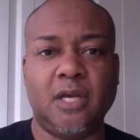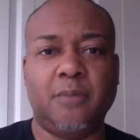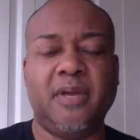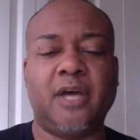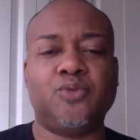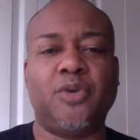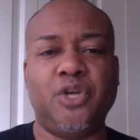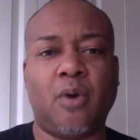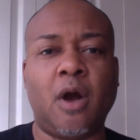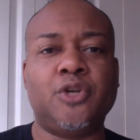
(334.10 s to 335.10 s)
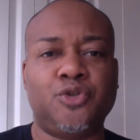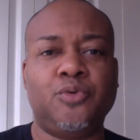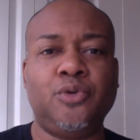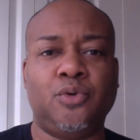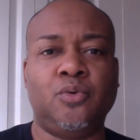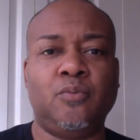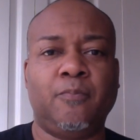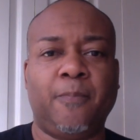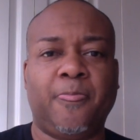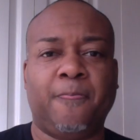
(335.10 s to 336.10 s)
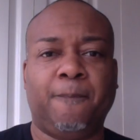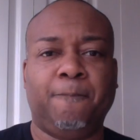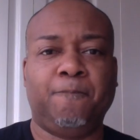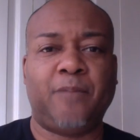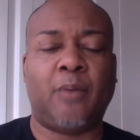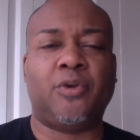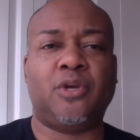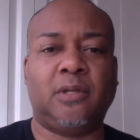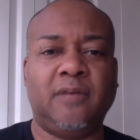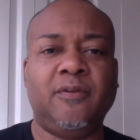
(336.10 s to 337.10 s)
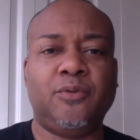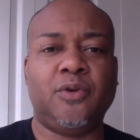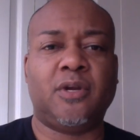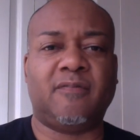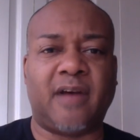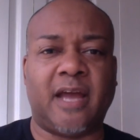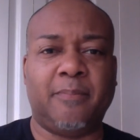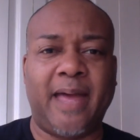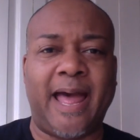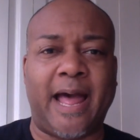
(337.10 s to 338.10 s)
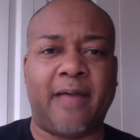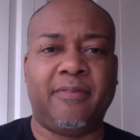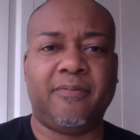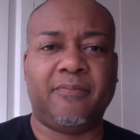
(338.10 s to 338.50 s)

Because when you are true and when you're living through your divine path,